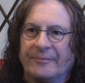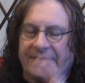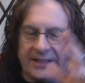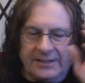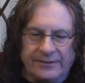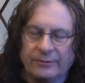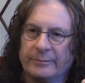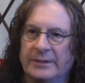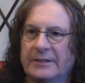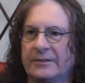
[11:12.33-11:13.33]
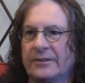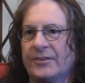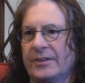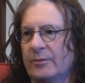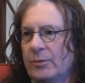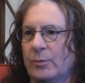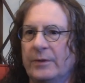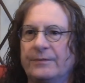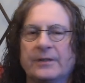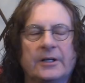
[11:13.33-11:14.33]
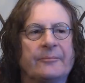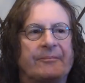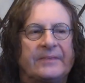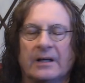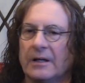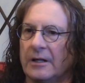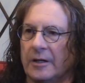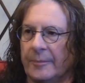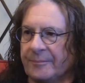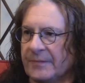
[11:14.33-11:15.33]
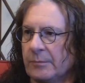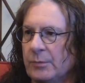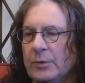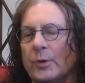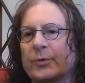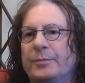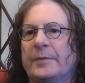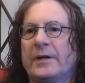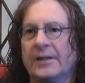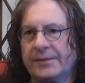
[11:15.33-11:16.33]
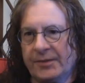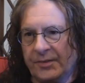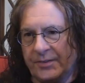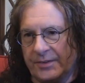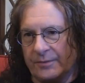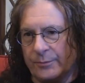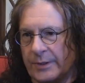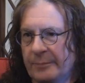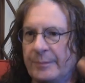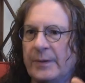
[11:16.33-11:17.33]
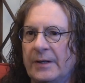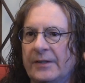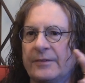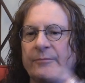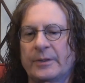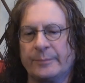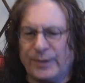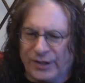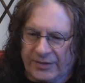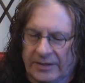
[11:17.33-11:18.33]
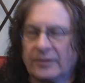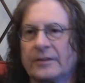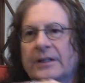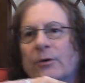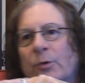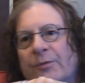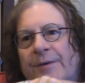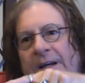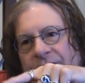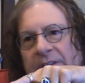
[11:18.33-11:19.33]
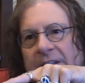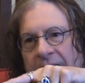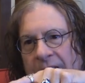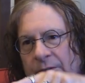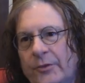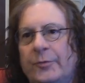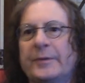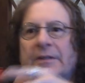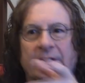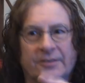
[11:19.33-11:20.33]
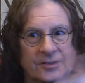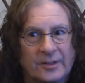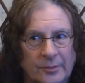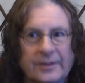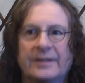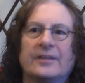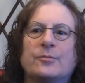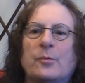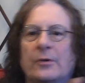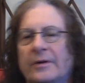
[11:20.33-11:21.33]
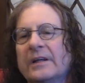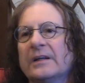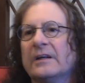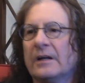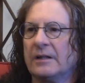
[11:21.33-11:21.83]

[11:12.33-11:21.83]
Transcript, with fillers: K2 meters, and we've got um, ghost boxes and REM pods, and REM pods that look like old-fashioned candles yeah. because, you know, that, that's more... Yeah.